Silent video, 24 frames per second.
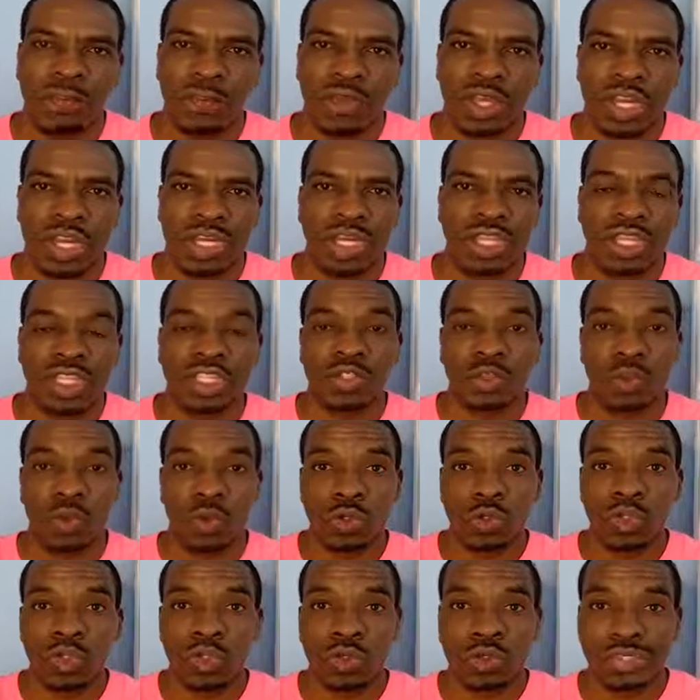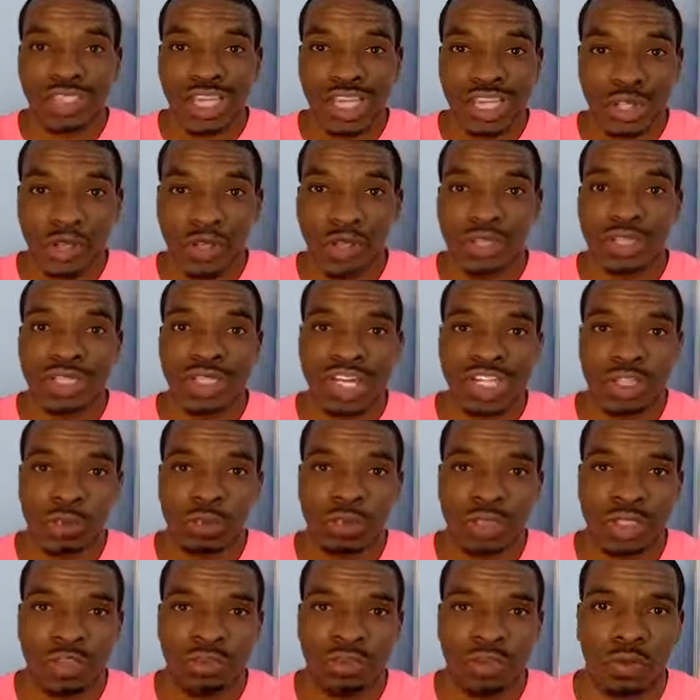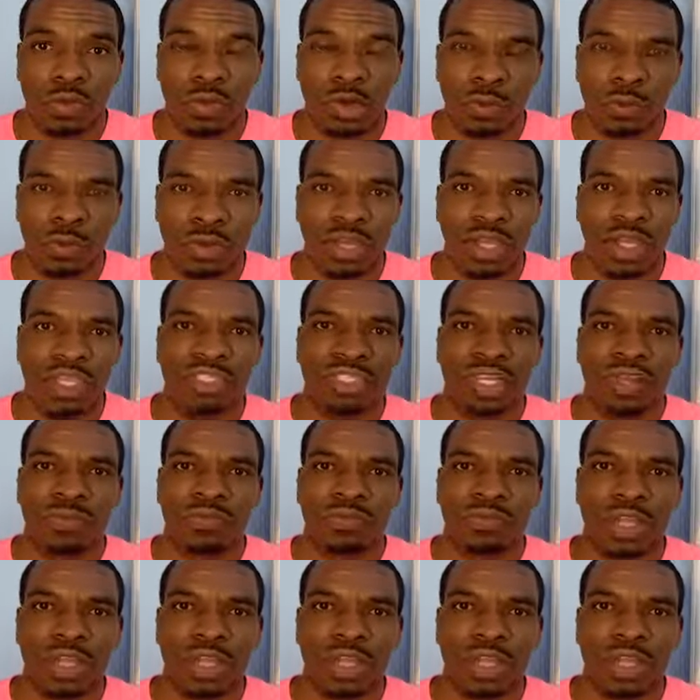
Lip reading: and the link is going to take you to that specific web page